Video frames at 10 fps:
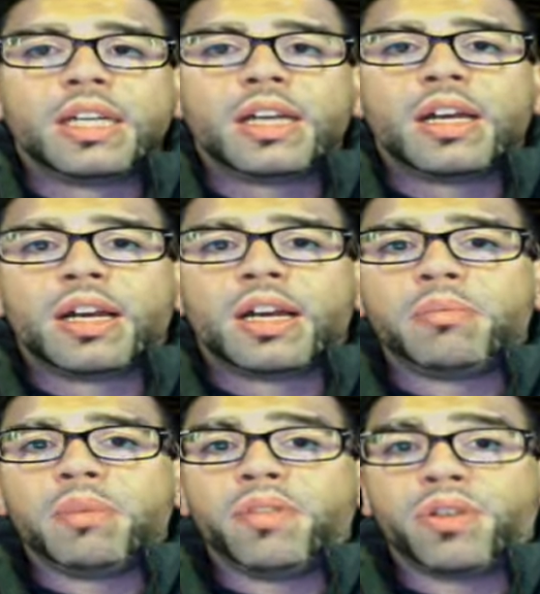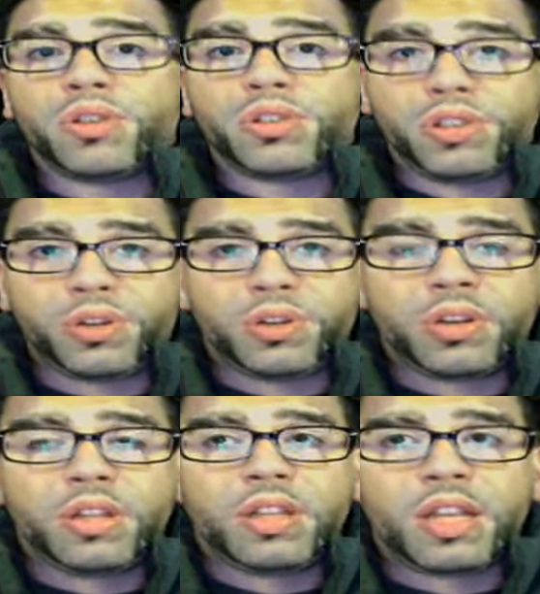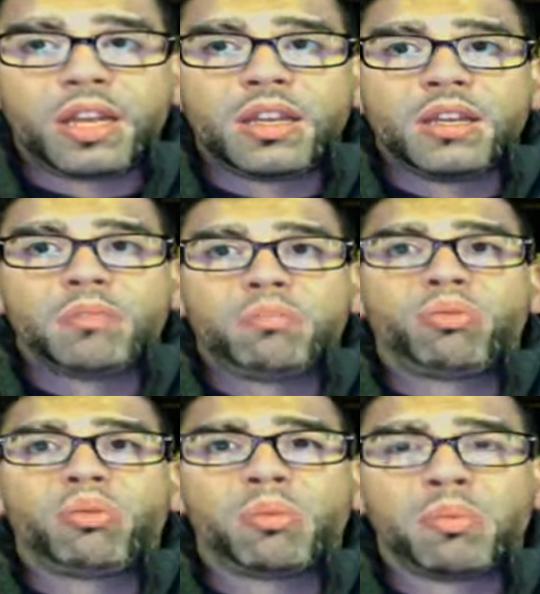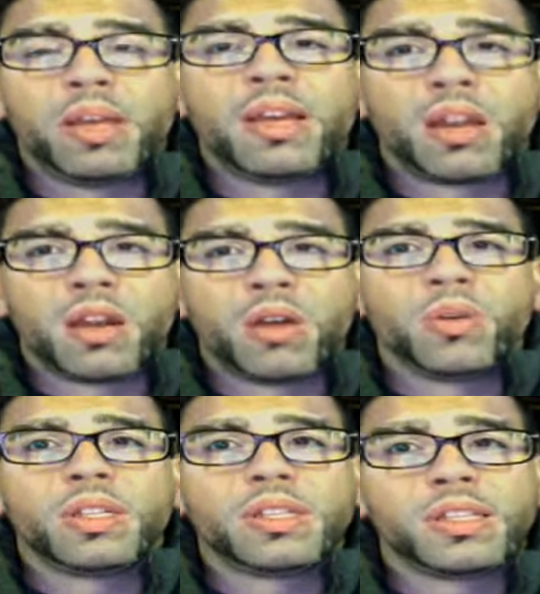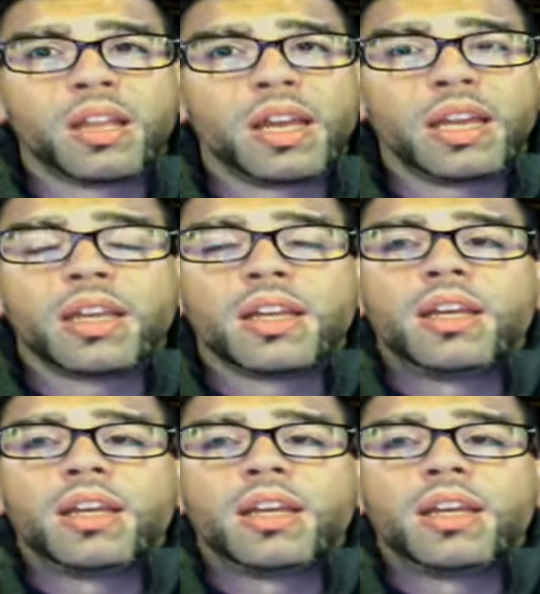If you're a student, then you're probably going to know what this is like.